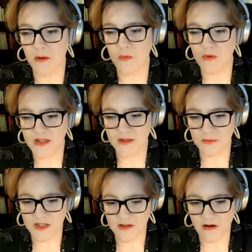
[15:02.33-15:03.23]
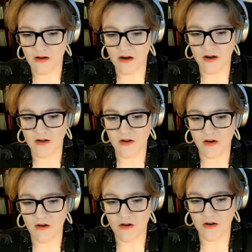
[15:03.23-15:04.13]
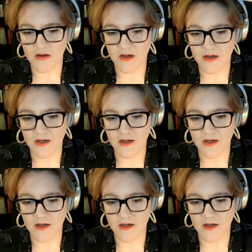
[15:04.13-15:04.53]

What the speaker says: really, really hard on